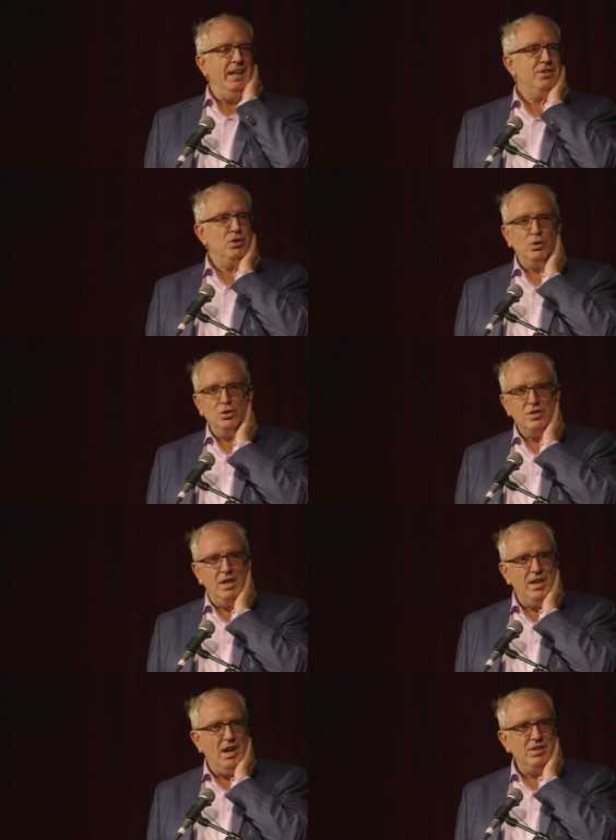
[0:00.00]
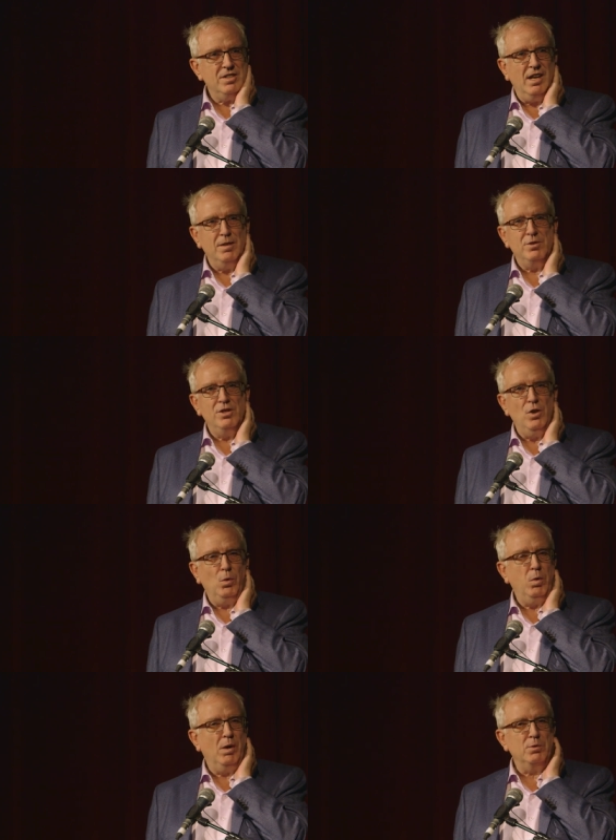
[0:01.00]
It took us a long time to
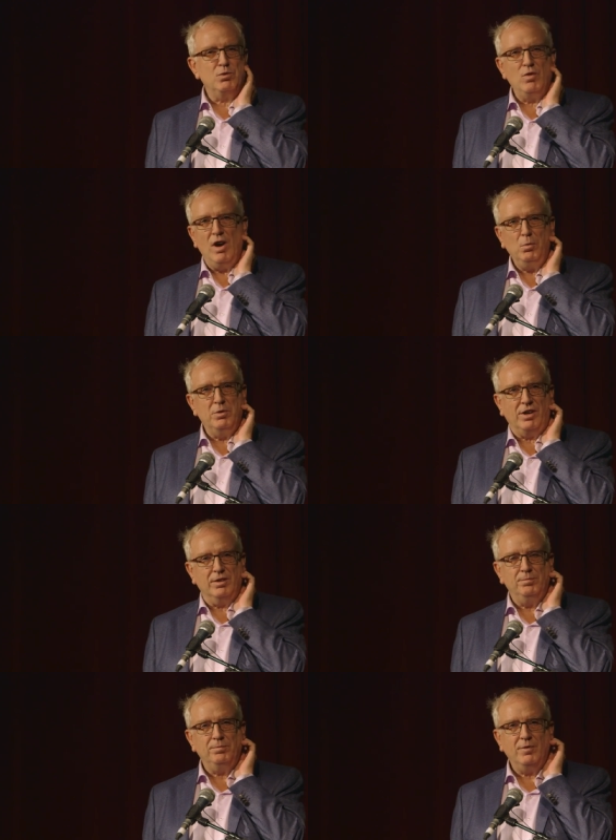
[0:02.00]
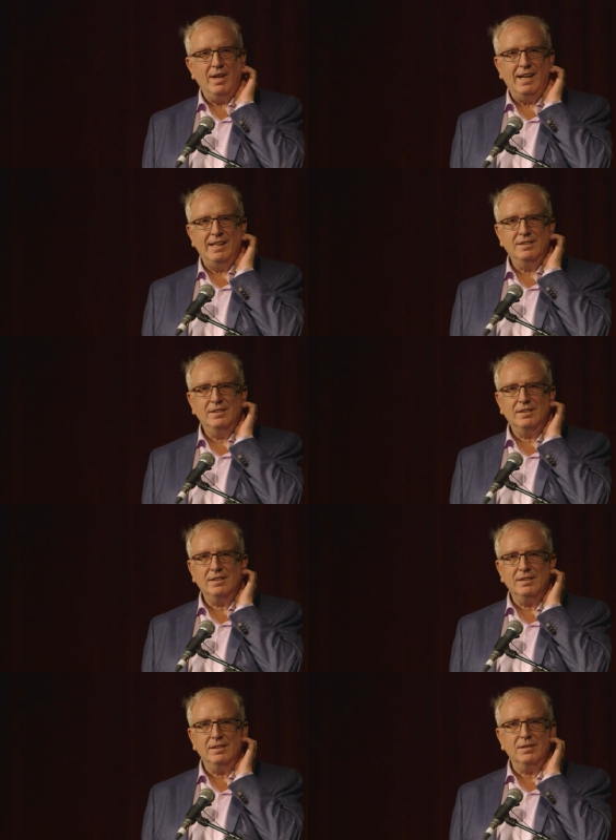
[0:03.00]
know what was wrong with her, and
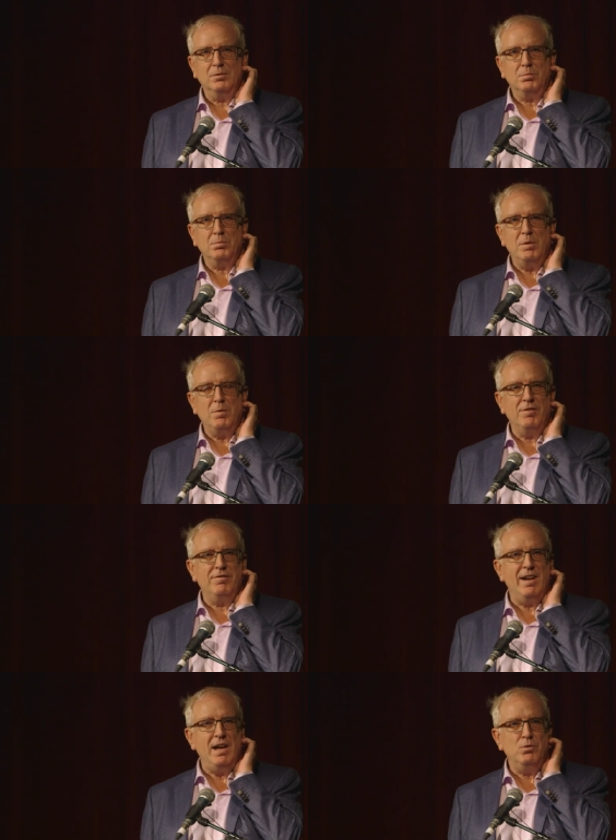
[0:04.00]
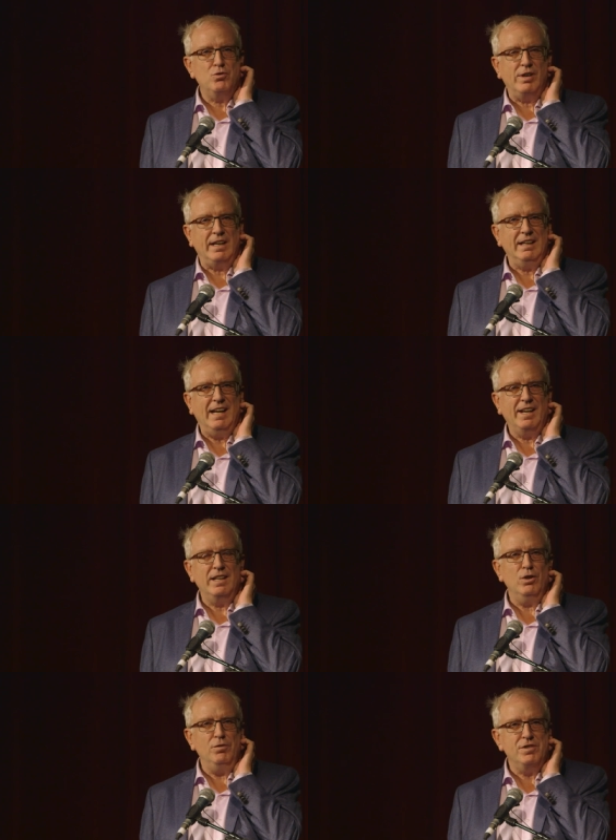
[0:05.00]
we were floundering. And
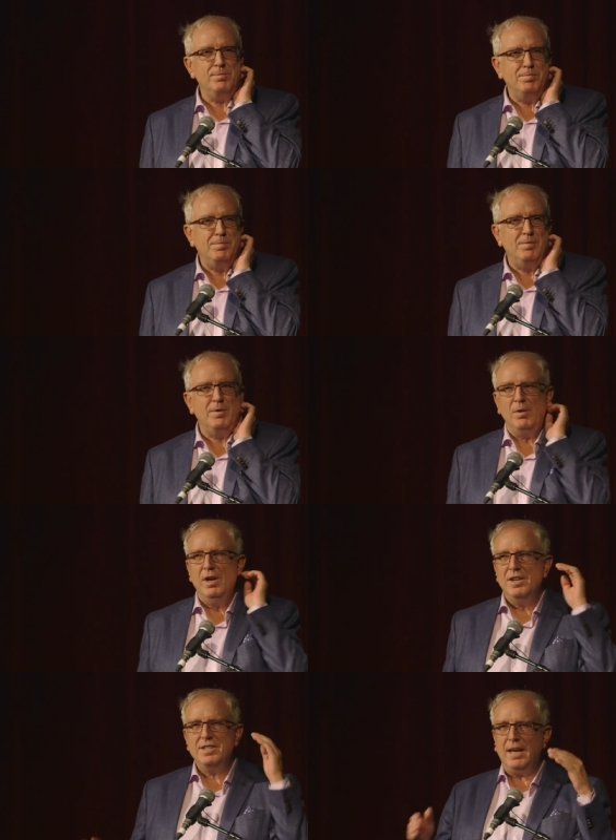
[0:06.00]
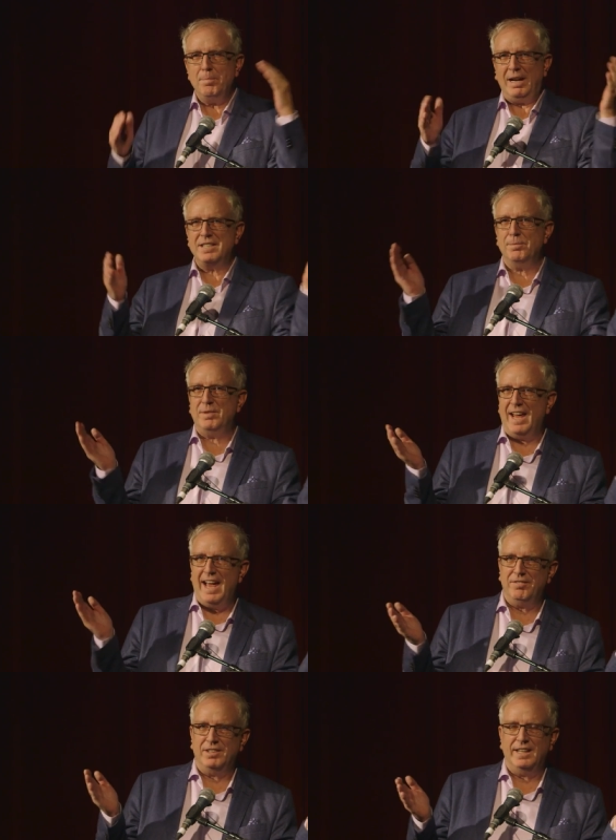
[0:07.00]
I'd love to to get back to the
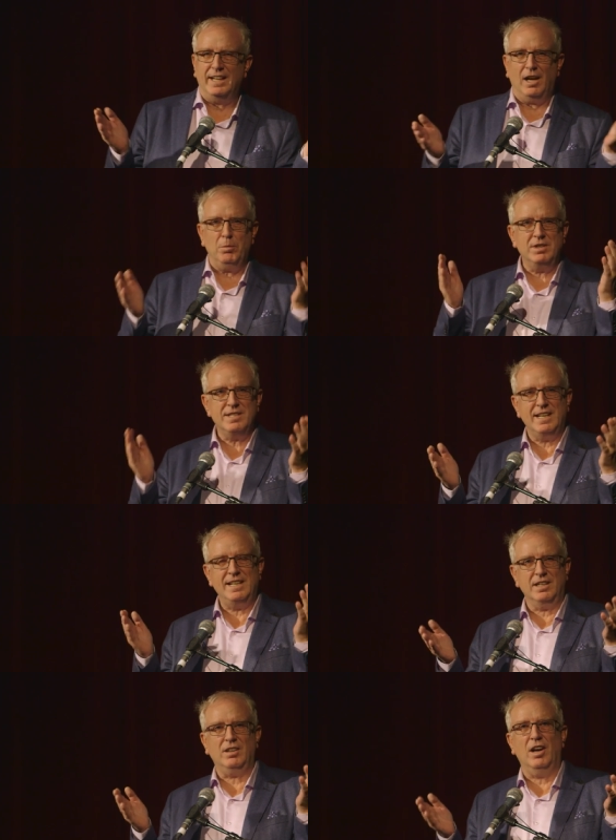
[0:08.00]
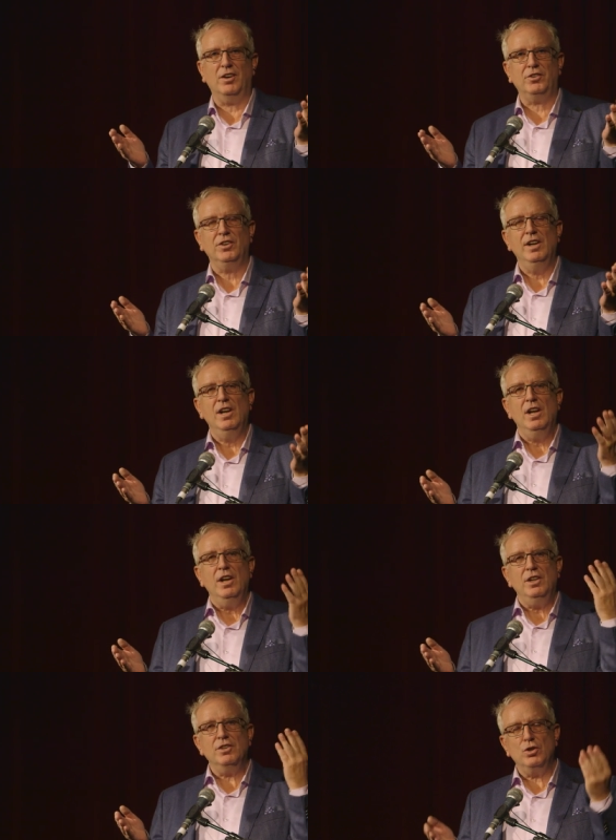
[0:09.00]
heaven thing, I want to say to God,
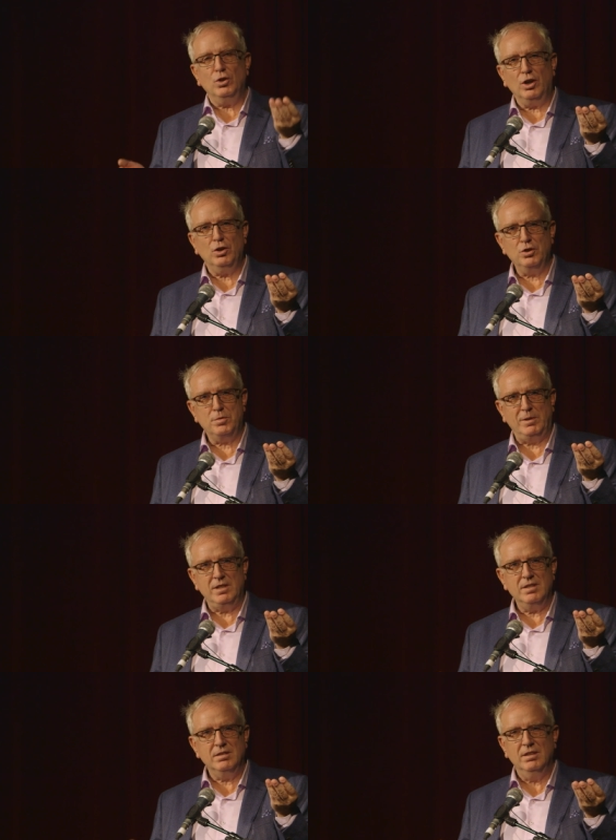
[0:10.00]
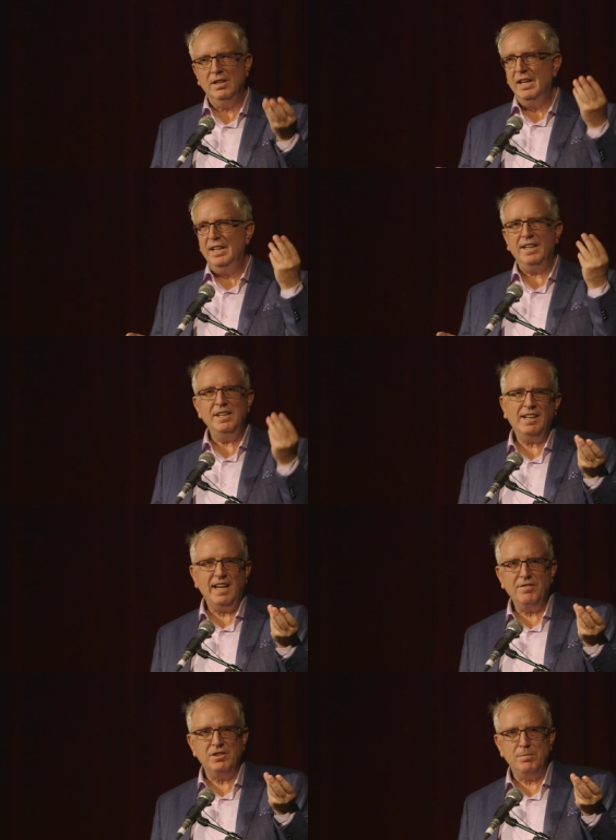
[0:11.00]
you took her husband, then you
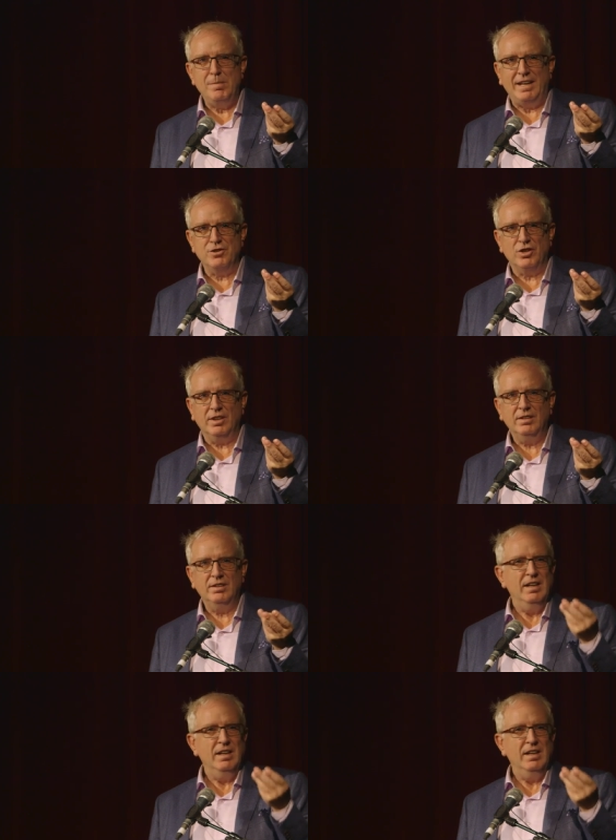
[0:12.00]
gave her dementia,